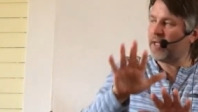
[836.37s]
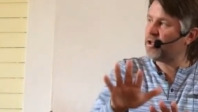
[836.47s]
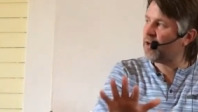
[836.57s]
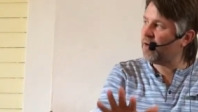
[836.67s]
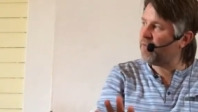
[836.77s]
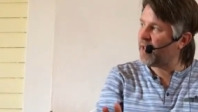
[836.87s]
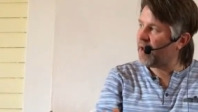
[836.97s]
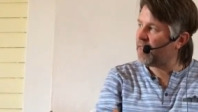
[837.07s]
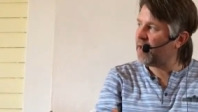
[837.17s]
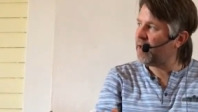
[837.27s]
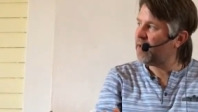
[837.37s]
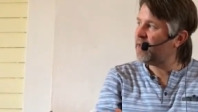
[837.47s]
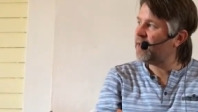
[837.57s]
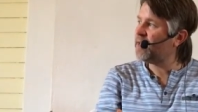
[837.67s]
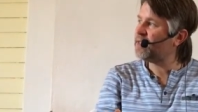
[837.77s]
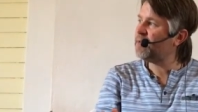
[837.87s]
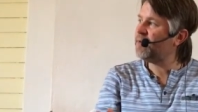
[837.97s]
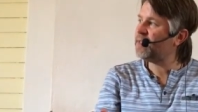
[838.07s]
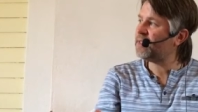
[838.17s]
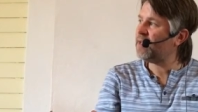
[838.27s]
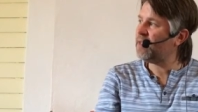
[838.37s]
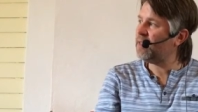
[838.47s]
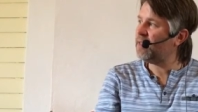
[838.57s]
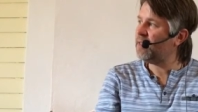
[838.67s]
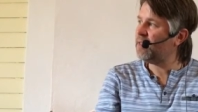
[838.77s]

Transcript: nature of the other is to be still.